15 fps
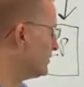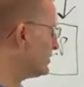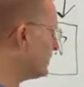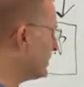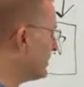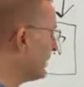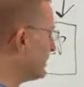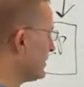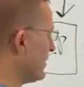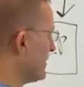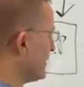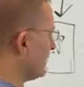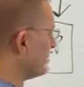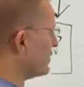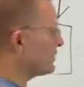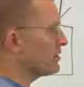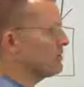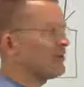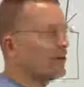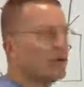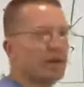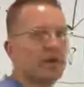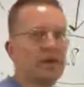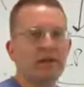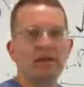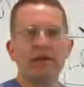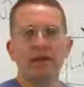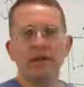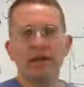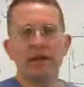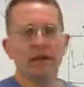or something like that. You can go ahead